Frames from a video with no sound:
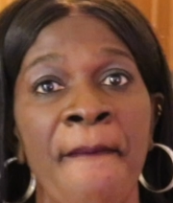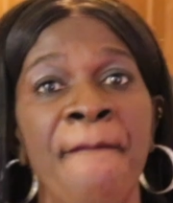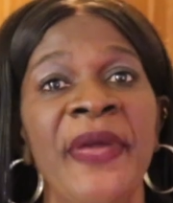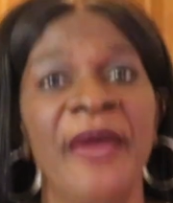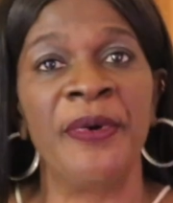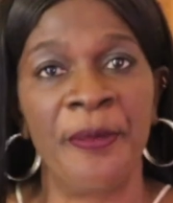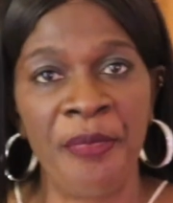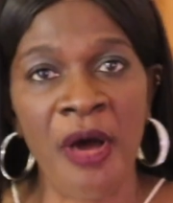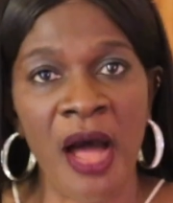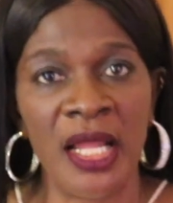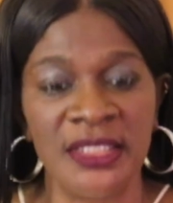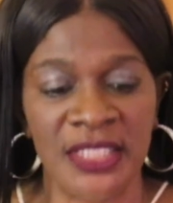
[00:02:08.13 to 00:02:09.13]
pepper
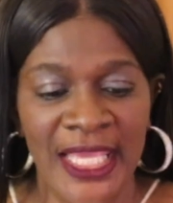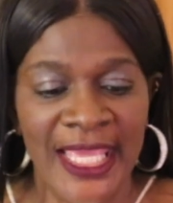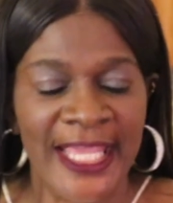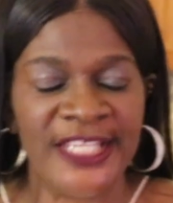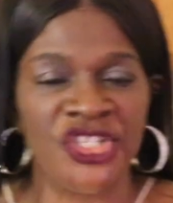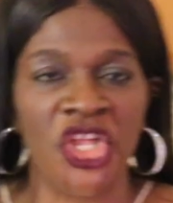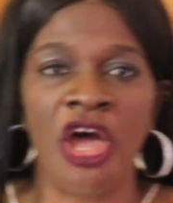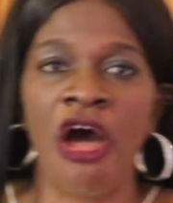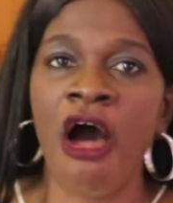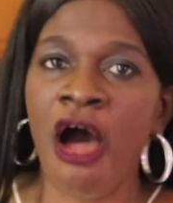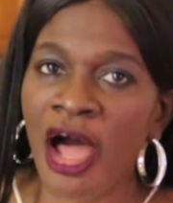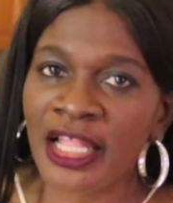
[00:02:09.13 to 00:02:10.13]
pot, it's not a
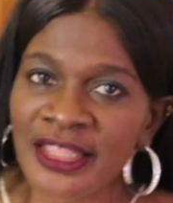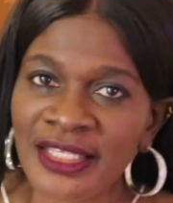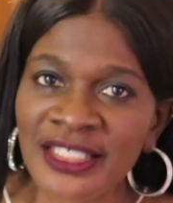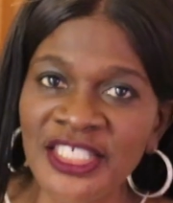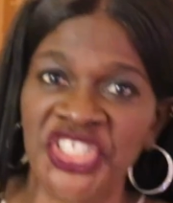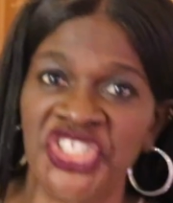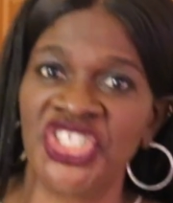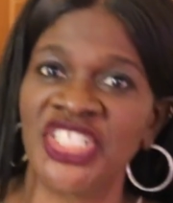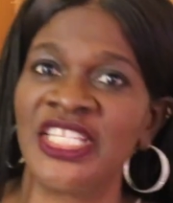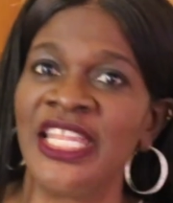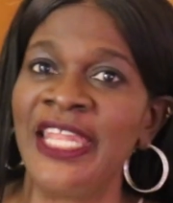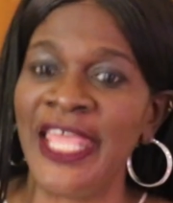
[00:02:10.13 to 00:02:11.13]
hot dish, it's
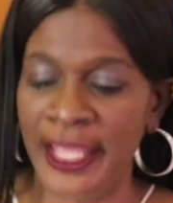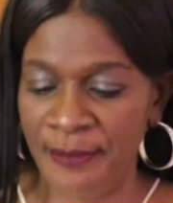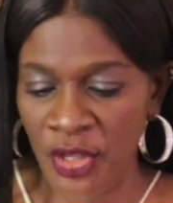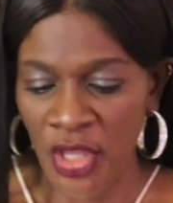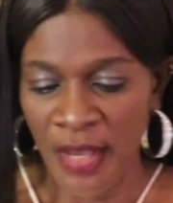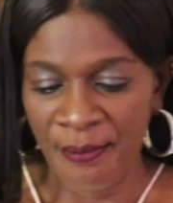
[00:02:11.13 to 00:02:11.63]
just a name.